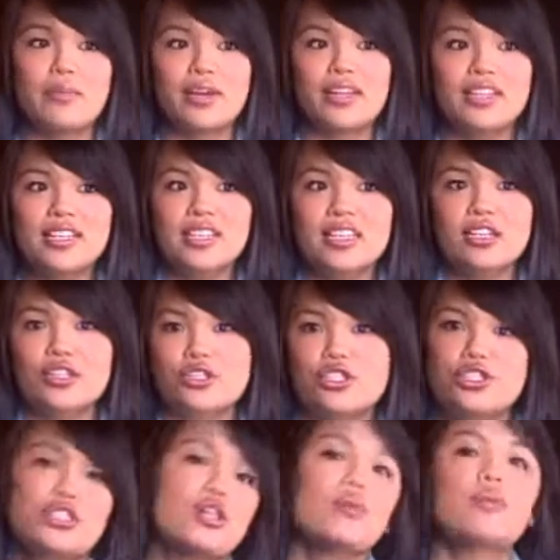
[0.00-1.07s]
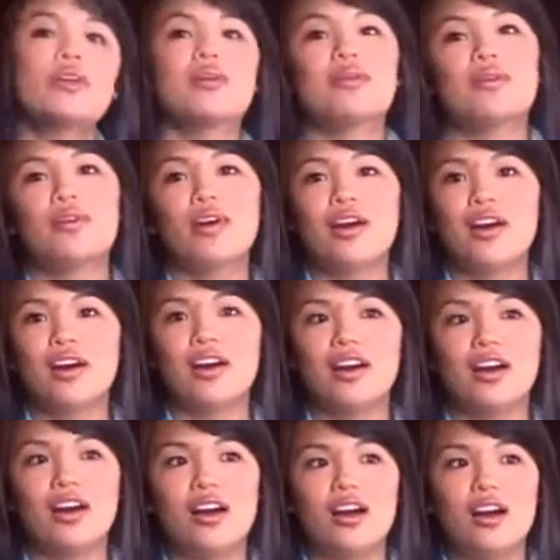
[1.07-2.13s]
But there's just so many
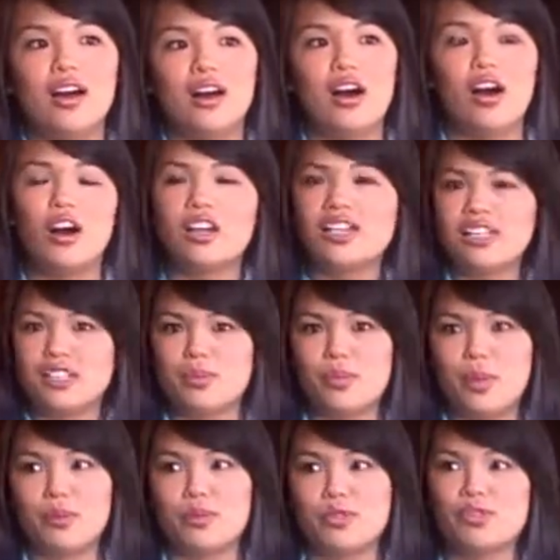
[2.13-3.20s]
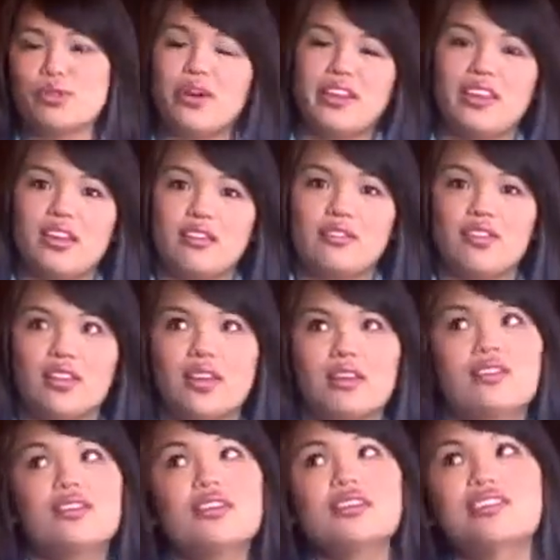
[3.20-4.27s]
audience members who I think feel like,
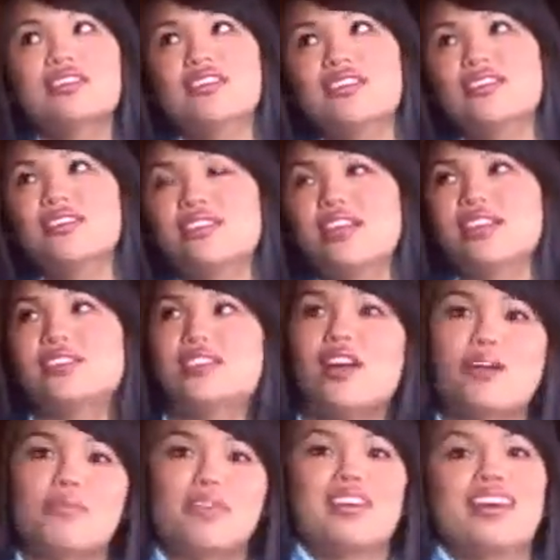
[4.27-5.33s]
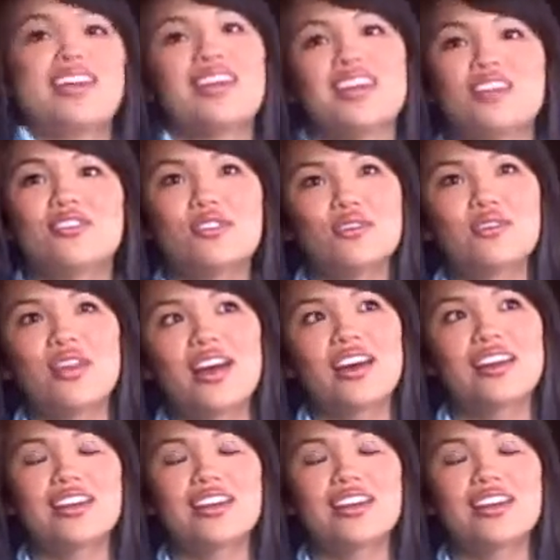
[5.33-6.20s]
well, that's not me, I can't do that.